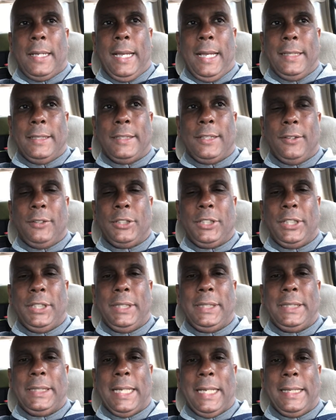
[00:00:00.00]
so
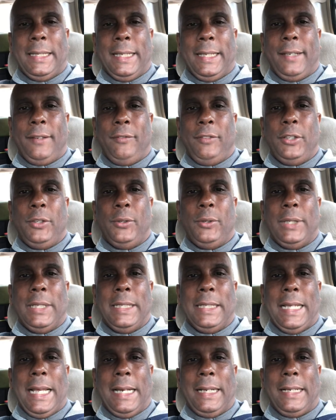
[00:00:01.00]
she's, I think, viewed
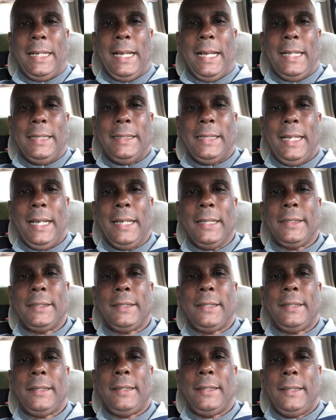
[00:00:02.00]
in that
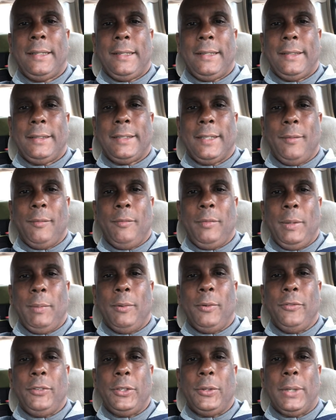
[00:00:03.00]
context. Some
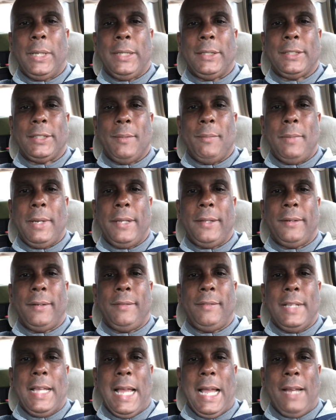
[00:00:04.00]
people view her as the mother
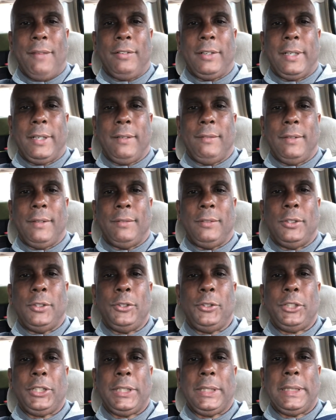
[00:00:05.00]
of the African
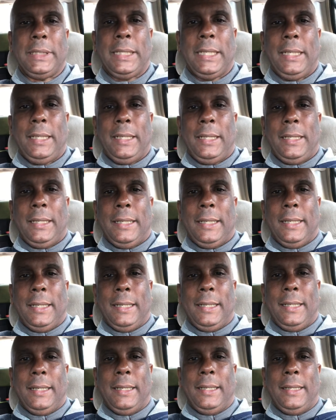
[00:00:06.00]
Revolution.
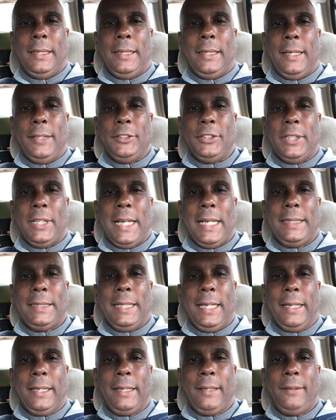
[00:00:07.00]
On July
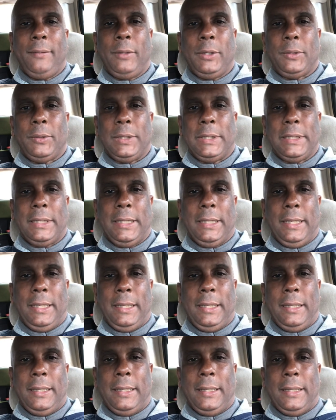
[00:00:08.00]
2nd, which was it